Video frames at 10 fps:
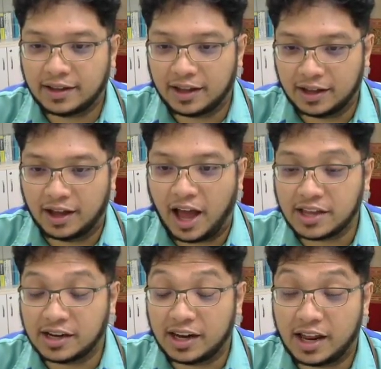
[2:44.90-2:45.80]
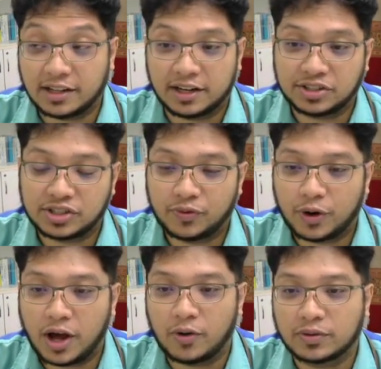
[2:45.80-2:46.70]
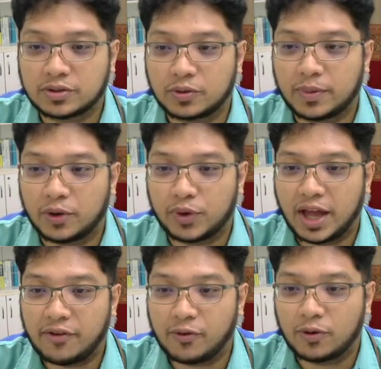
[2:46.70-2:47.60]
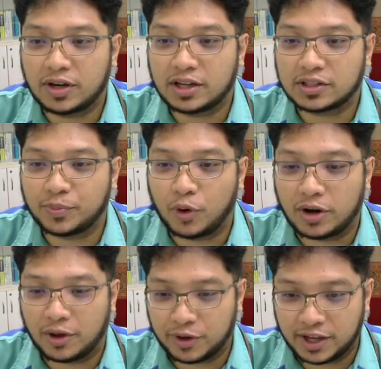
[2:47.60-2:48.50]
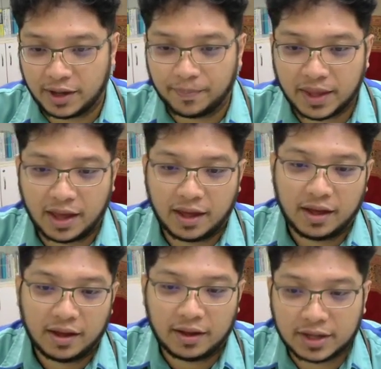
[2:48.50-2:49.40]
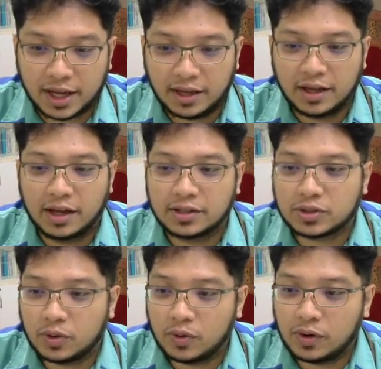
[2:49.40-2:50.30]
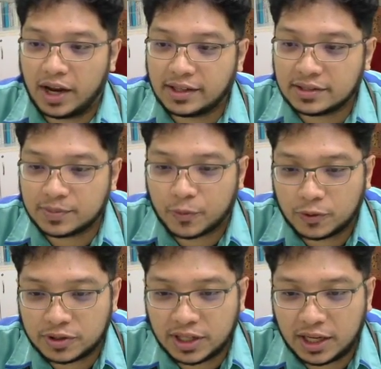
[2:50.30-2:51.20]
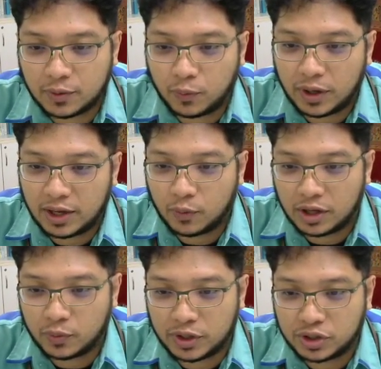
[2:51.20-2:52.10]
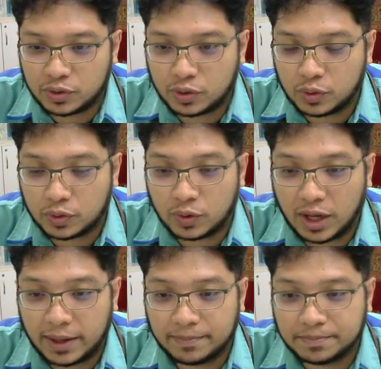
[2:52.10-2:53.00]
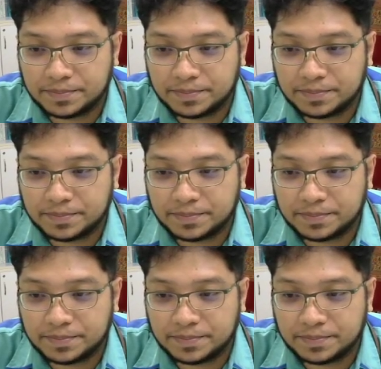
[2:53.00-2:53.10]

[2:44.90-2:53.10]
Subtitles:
a hired LAN technician for now. So, but we have only a small network here. Okay, so let's proceed with what we should do today.